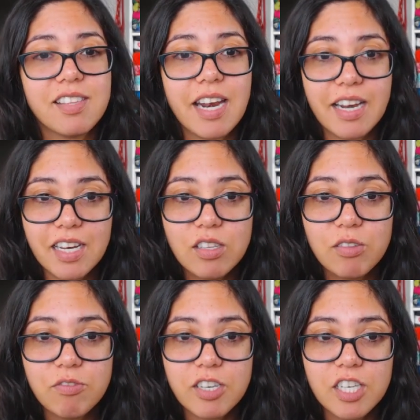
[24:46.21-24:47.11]
that I need
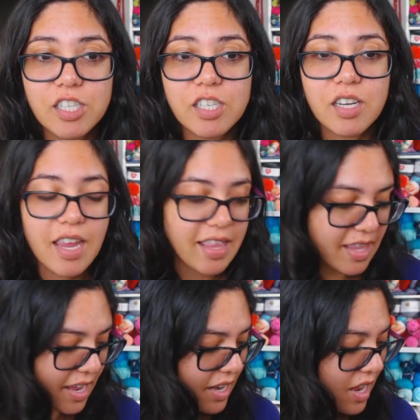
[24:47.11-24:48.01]
to finish. And
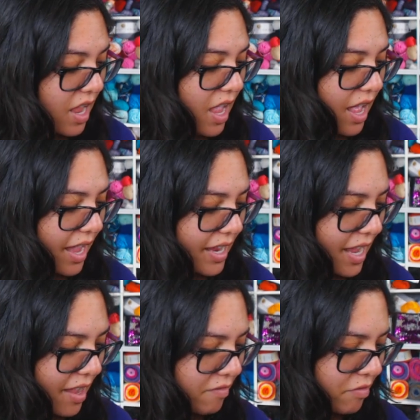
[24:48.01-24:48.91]
then I
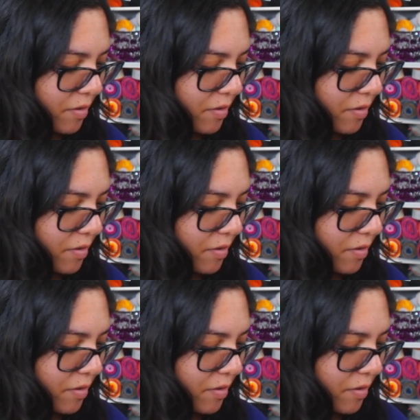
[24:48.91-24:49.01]
have